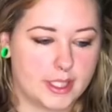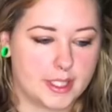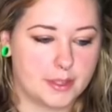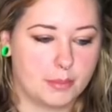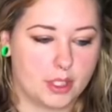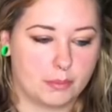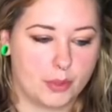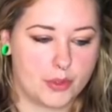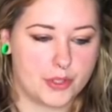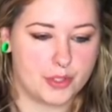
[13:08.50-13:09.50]
that in the bottom,
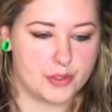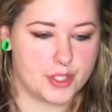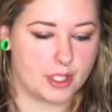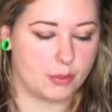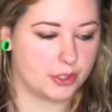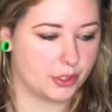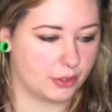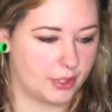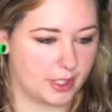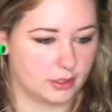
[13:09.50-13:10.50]
both those, and I want you
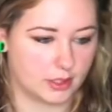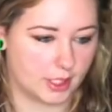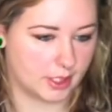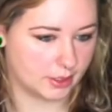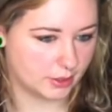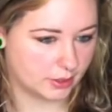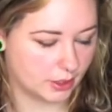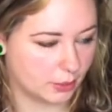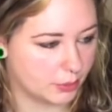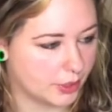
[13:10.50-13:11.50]
to go take a look at
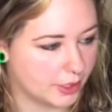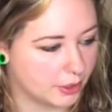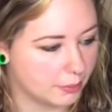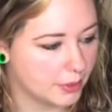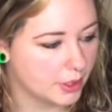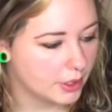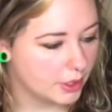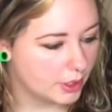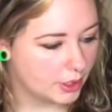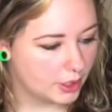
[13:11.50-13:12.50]
it. It will help.
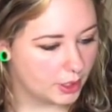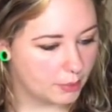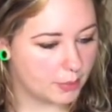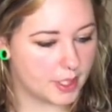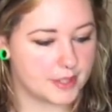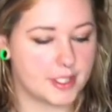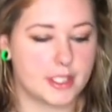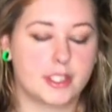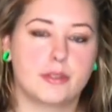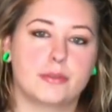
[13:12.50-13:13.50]
But
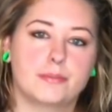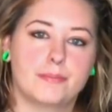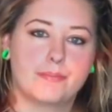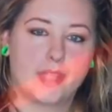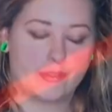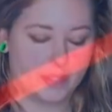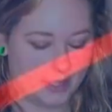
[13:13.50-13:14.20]
thank you. Have